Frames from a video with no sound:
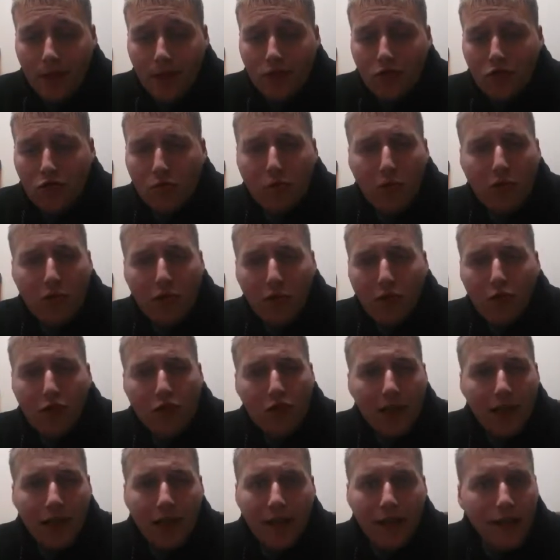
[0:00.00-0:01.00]
Some
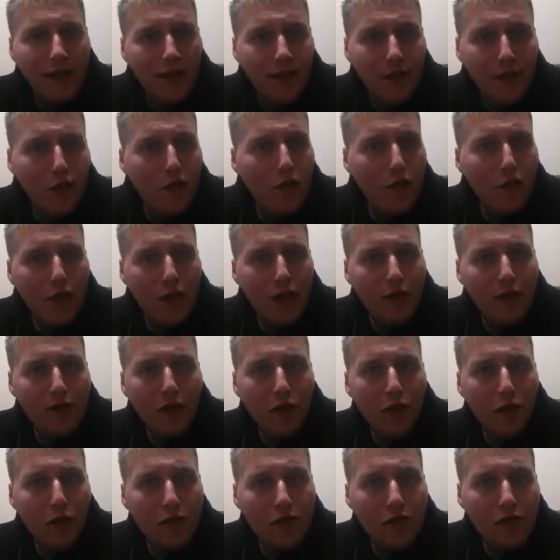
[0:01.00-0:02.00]
clones you're getting like 3
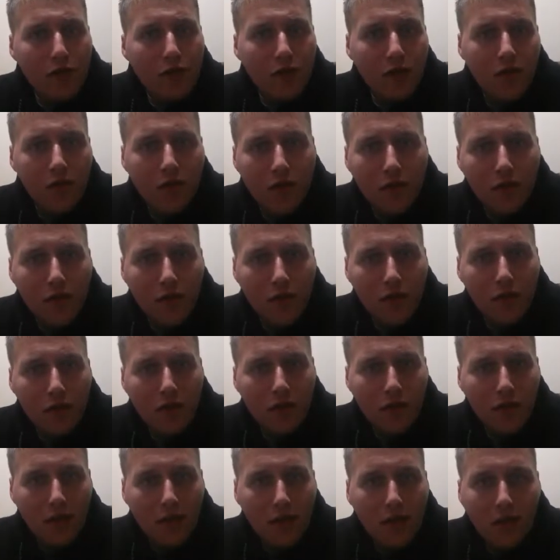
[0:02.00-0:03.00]
volts.
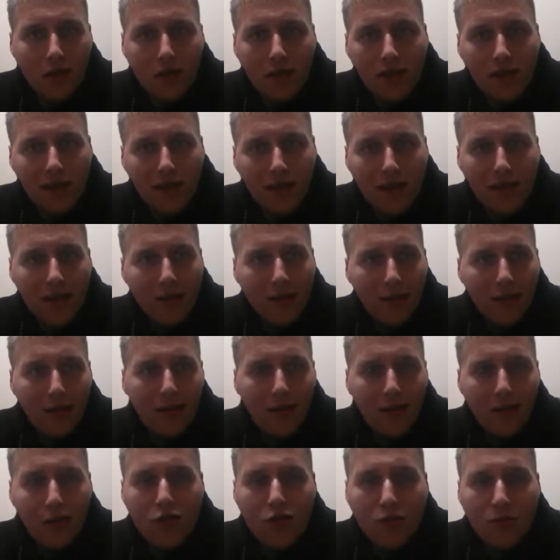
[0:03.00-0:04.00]
Like
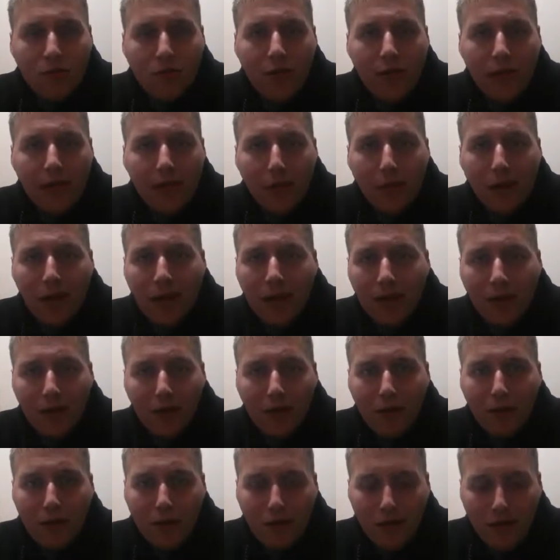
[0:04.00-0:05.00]
on some really bad
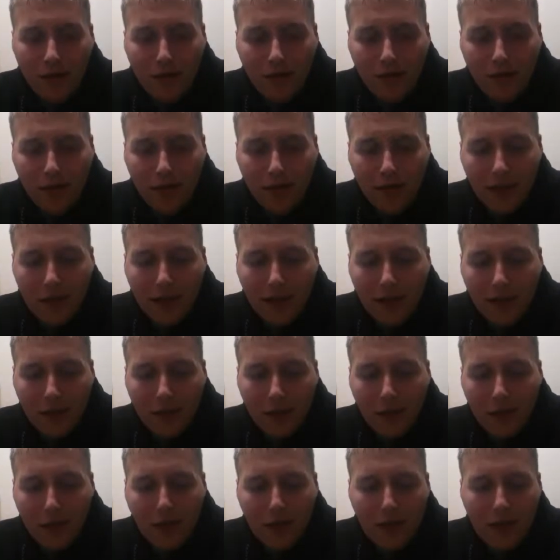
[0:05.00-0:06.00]
clones you're getting
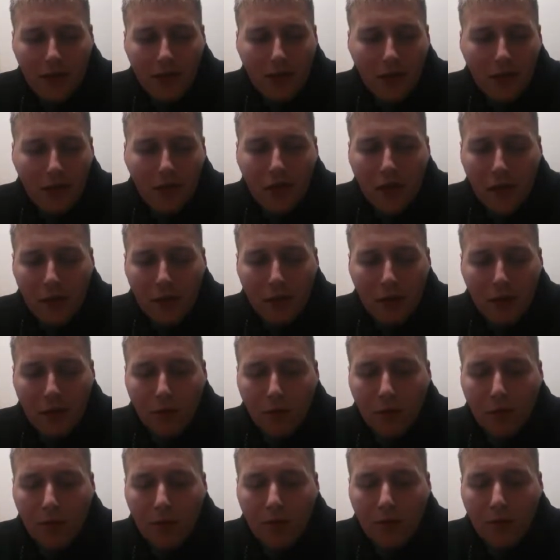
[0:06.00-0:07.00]
about 3 volts on a
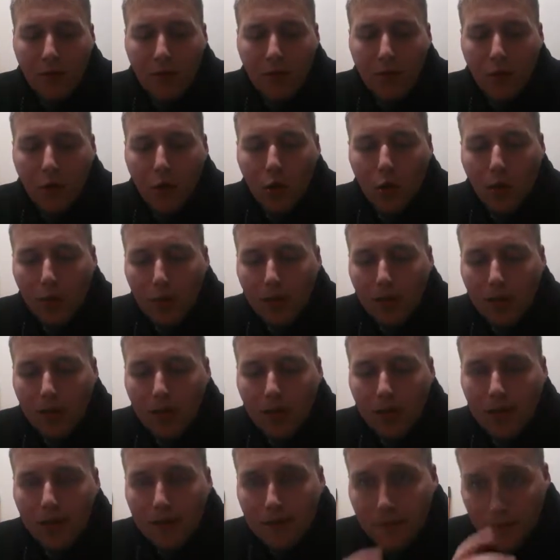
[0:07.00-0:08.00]
0.1 ohm
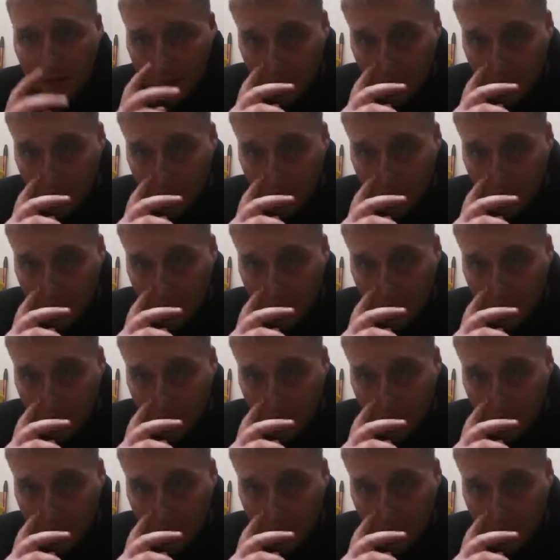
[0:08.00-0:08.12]
build.